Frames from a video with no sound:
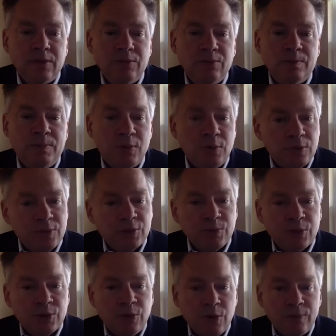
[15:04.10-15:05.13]
Reporters
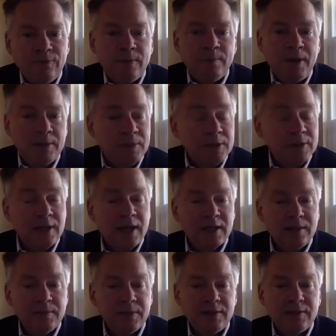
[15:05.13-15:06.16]
would quote from public
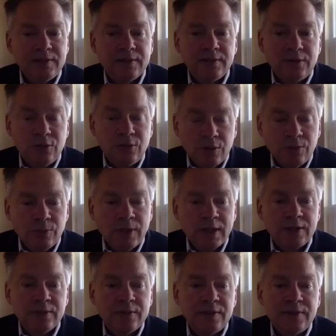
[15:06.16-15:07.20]
documents, court
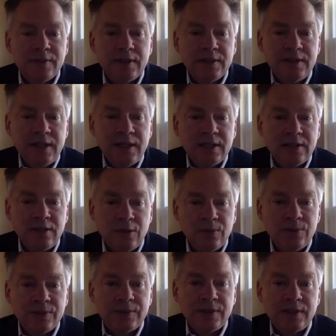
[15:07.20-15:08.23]
records, and take
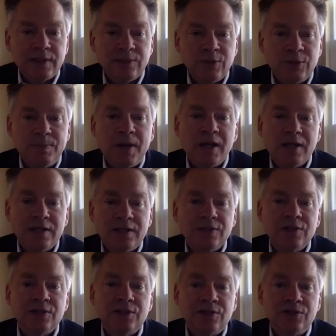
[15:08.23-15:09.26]
notes on what
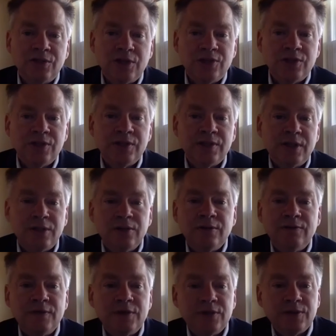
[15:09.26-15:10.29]
politicians, judges, and other
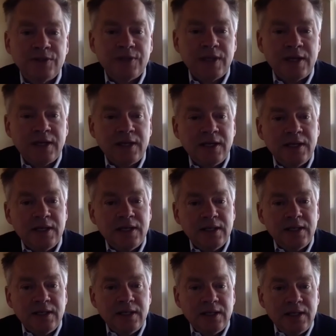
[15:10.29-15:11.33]
officials said,
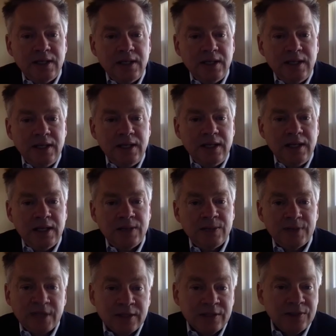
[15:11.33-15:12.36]
and it
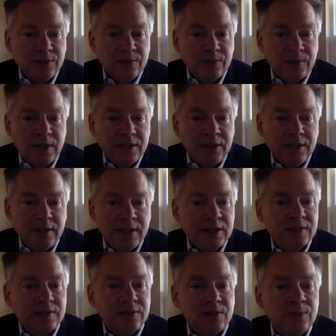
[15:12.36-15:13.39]
was on to the
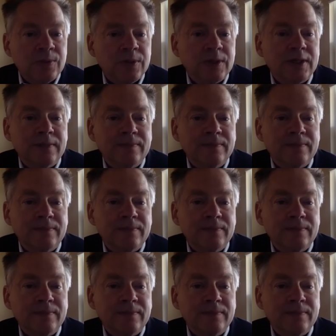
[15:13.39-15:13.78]
next story.